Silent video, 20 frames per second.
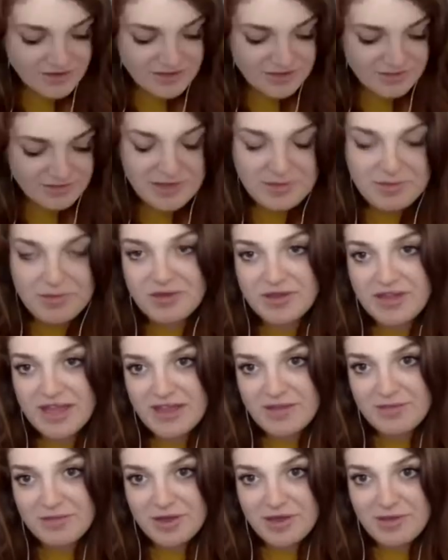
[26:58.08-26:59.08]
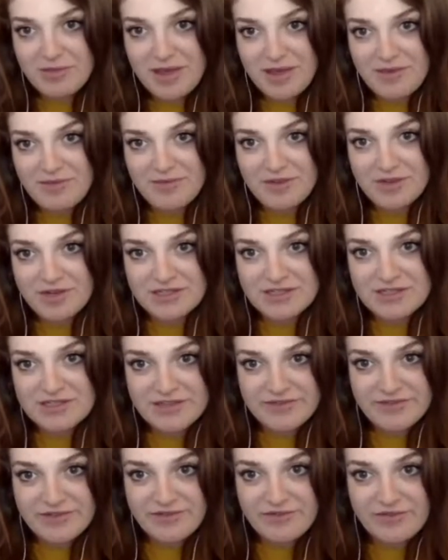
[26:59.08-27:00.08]
are people like Maria Bamford and
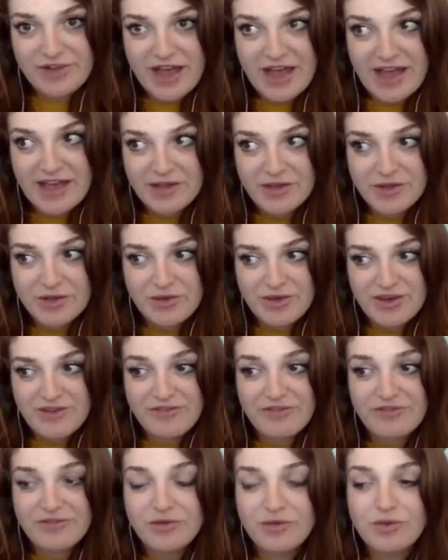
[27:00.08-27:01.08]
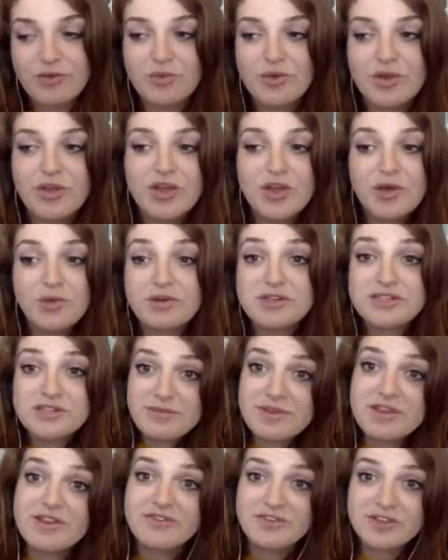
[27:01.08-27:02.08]
Stephen Fry, who were some of
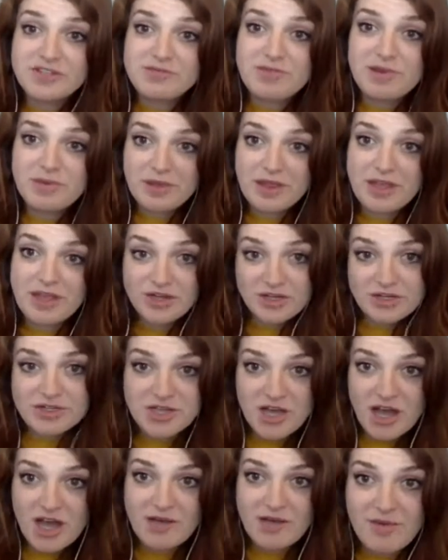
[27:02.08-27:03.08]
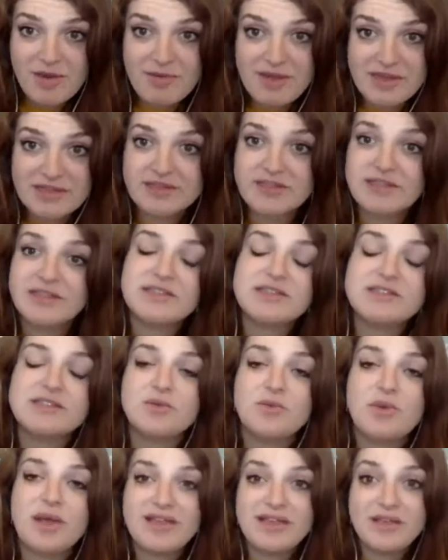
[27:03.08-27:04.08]
the first people I heard talk mental illness in a
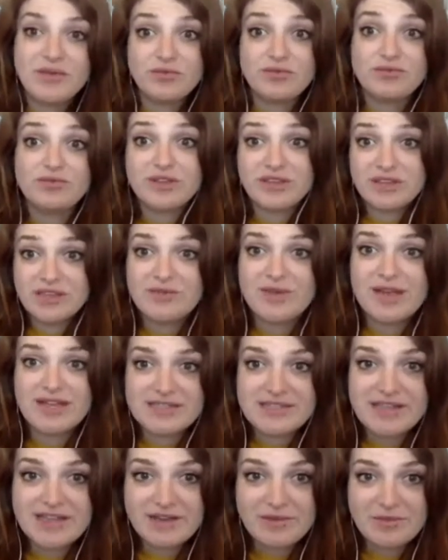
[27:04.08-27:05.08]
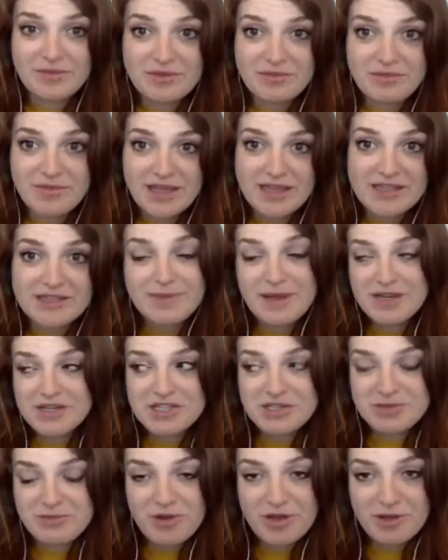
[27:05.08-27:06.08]
way that really resonated with me, especially
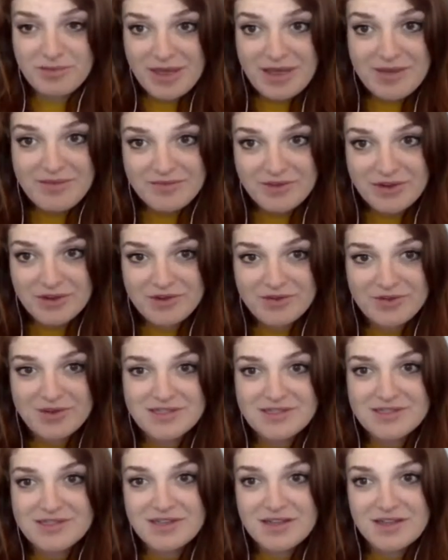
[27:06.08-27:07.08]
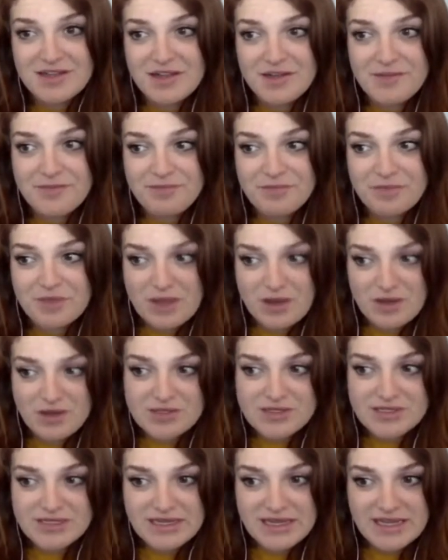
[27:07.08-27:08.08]
Maria Bamford, who has
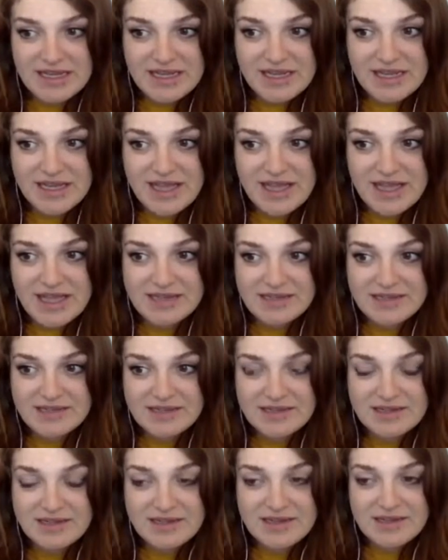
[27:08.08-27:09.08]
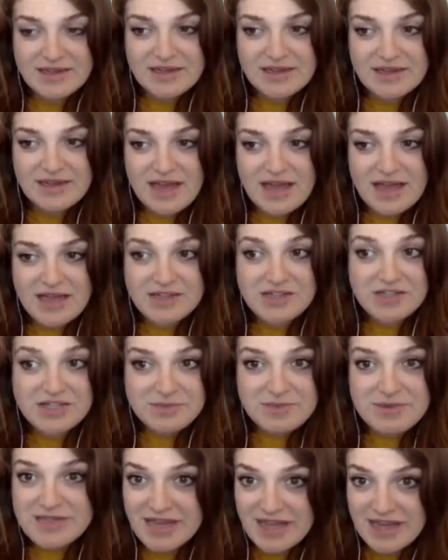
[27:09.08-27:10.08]
OCD. And I had just
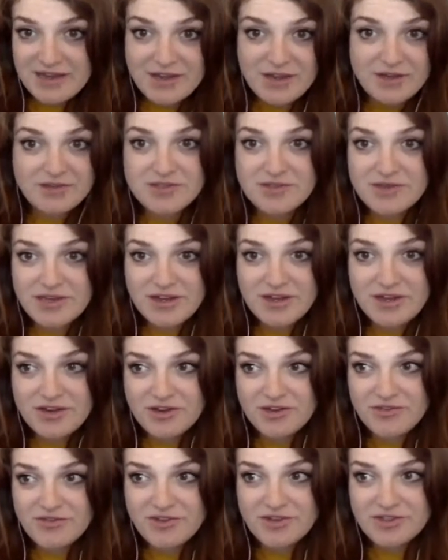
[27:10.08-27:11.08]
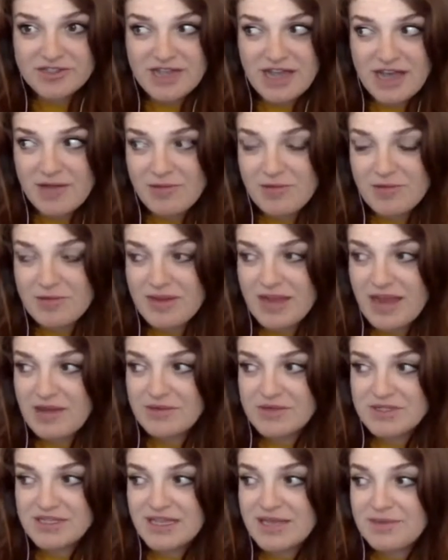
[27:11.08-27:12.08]
been diagnosed when I heard her first album, and
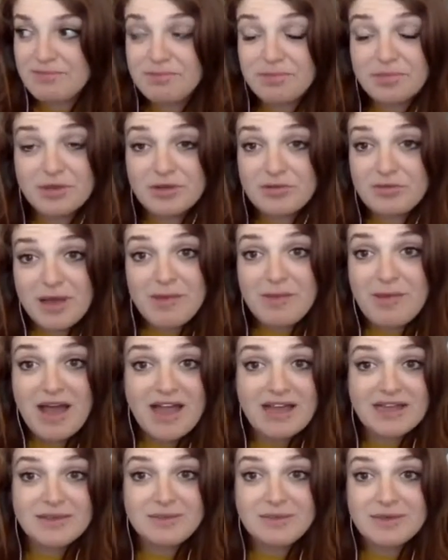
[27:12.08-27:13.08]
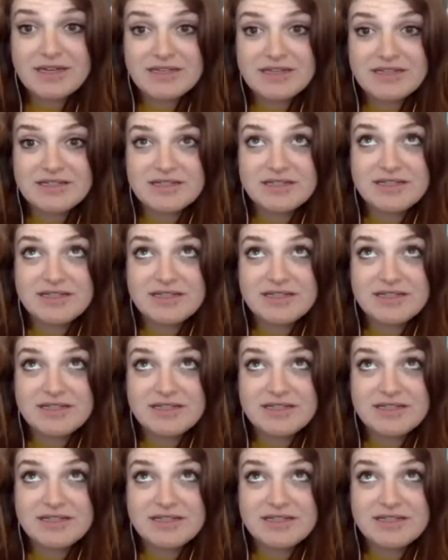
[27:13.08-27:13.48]
it blew my mind, because